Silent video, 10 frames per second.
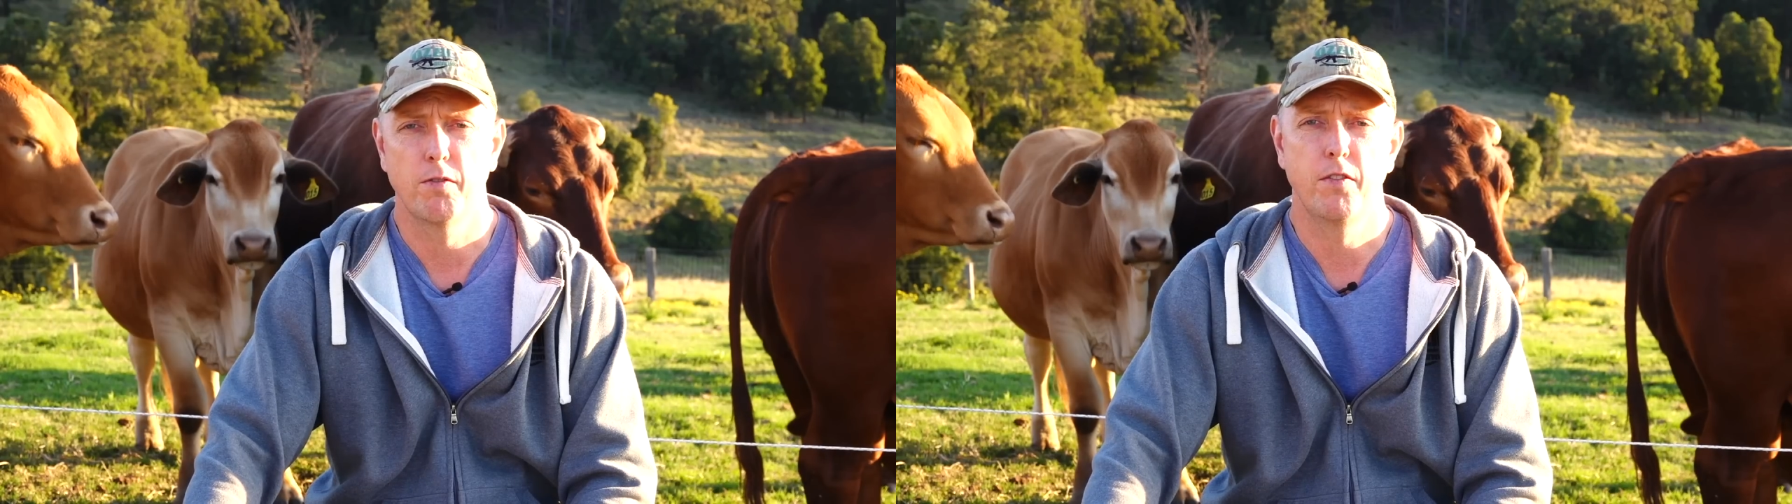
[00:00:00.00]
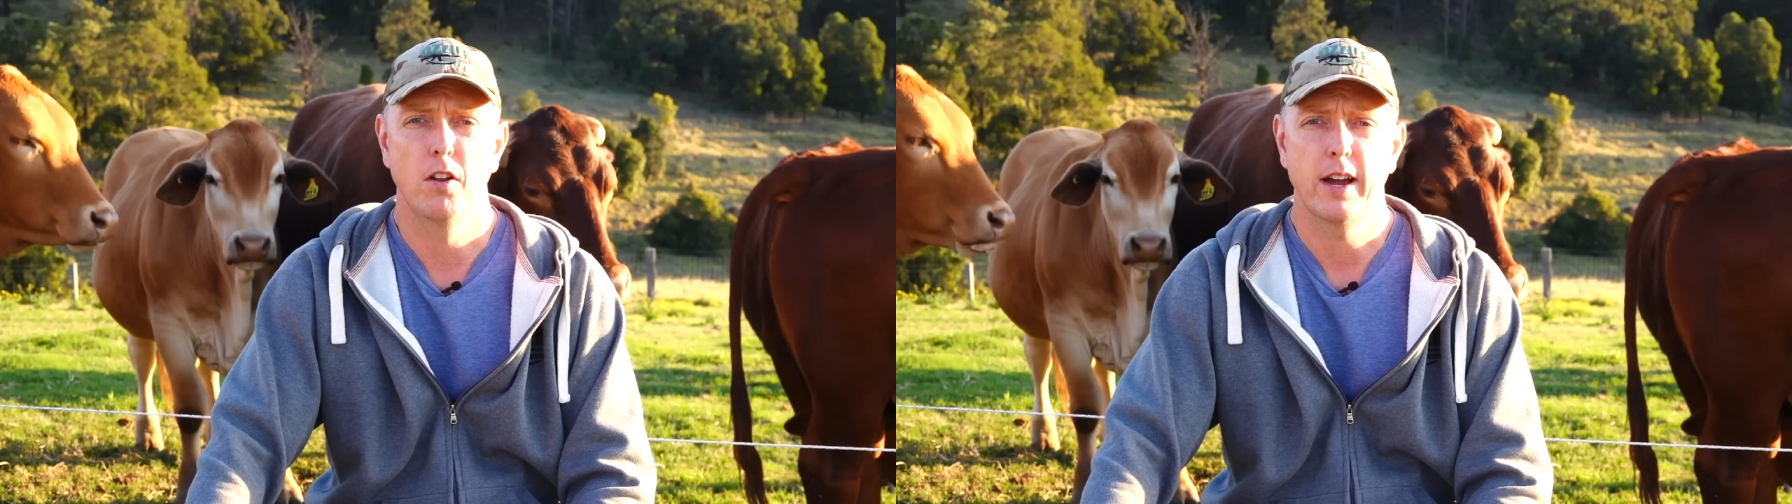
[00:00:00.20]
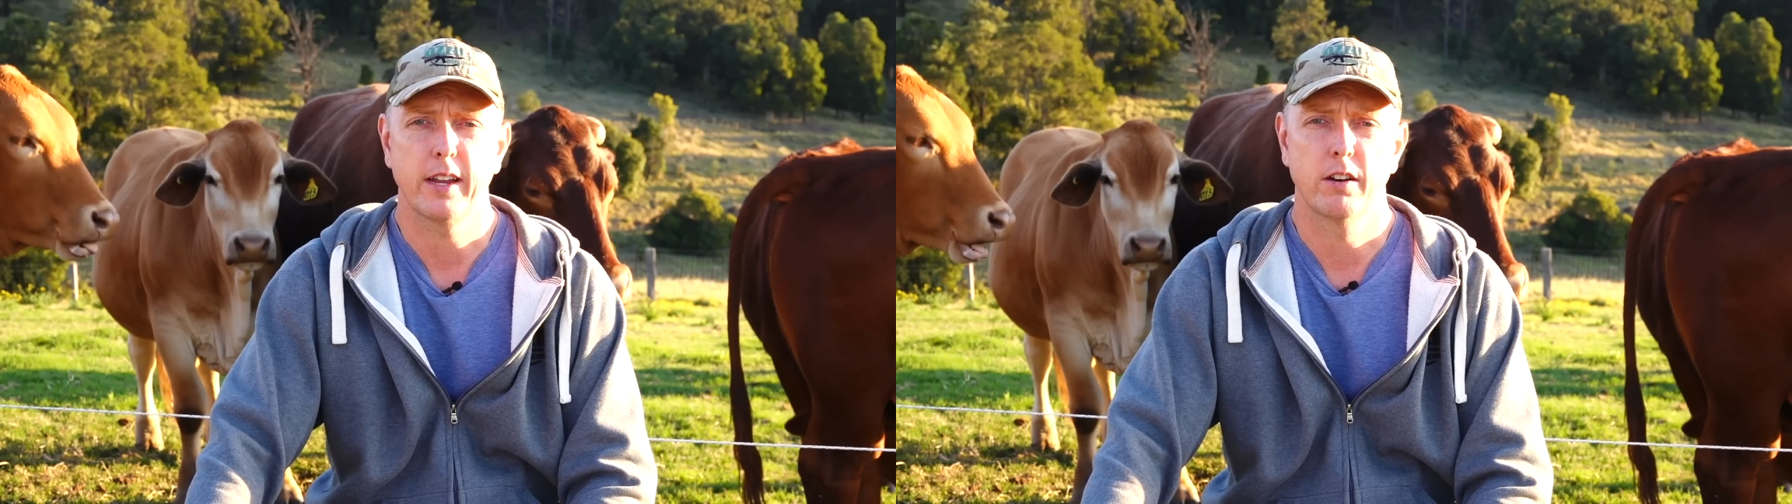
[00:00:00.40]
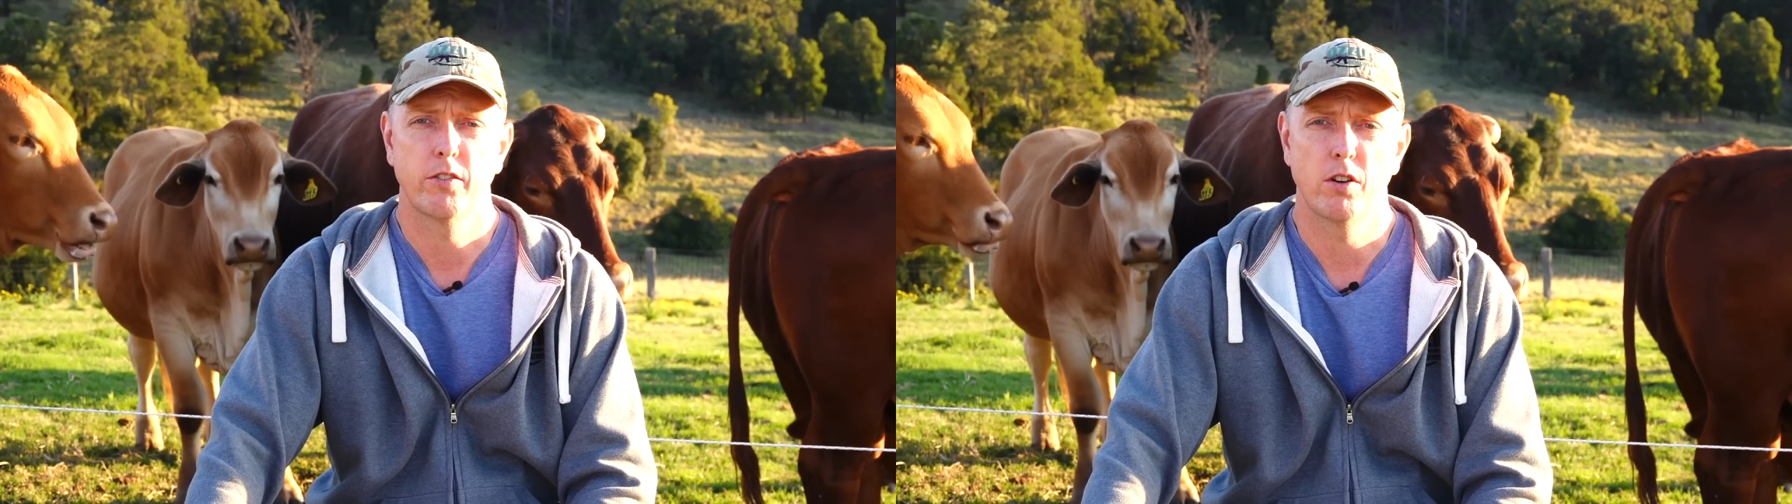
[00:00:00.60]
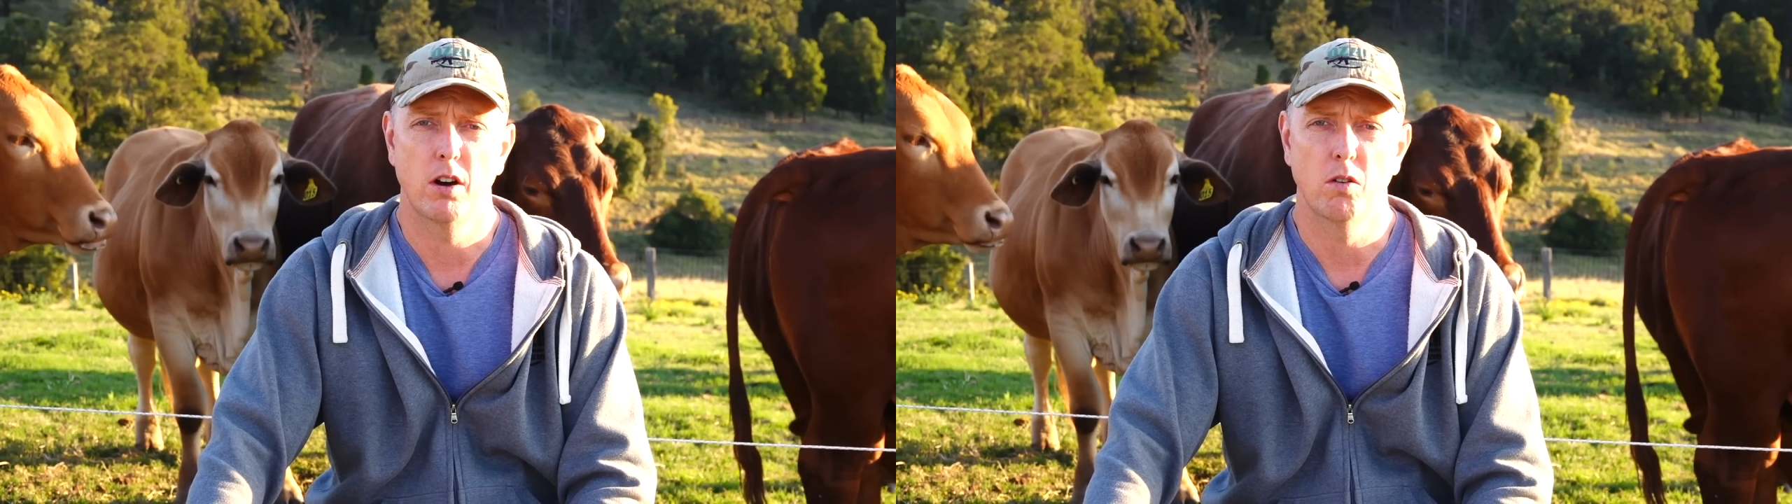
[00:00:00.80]
Flight
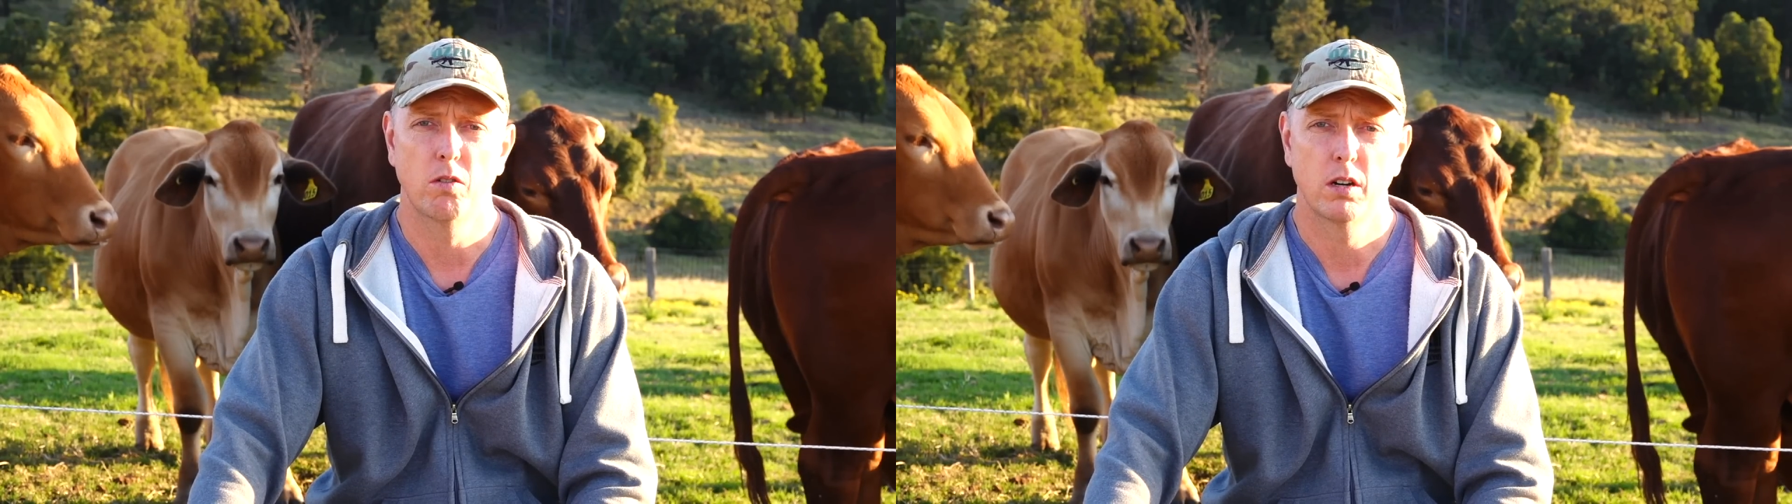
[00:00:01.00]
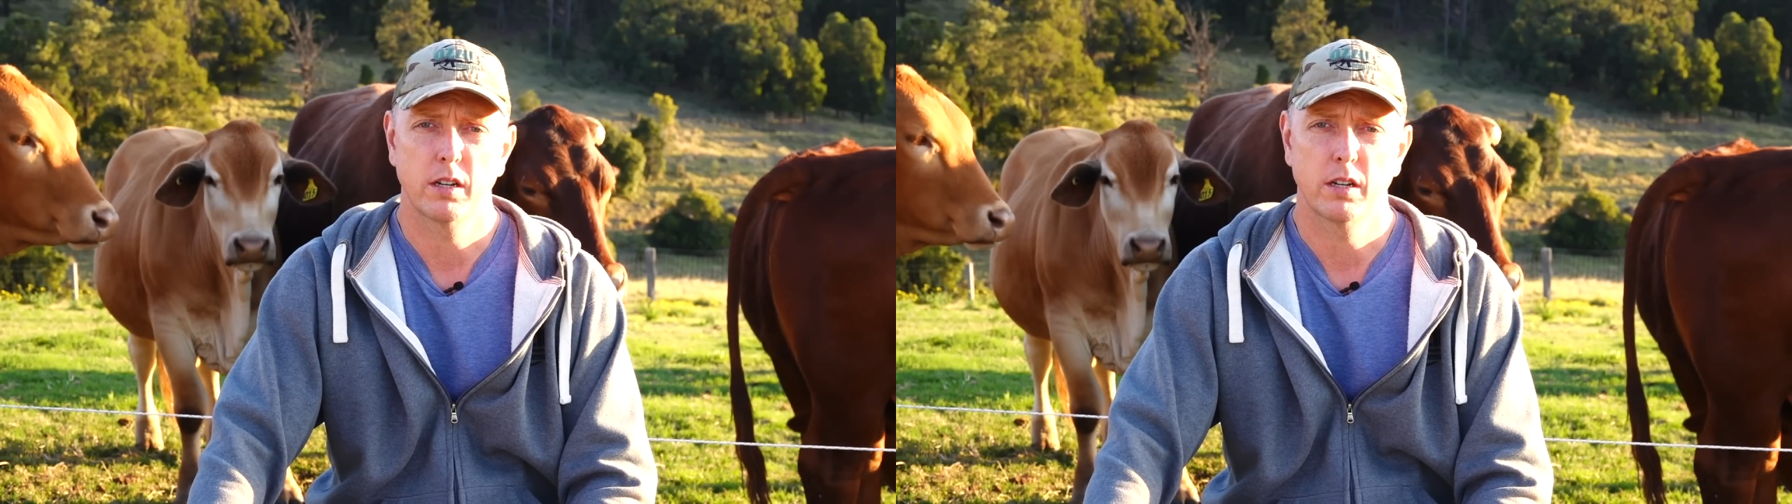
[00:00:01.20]
Control.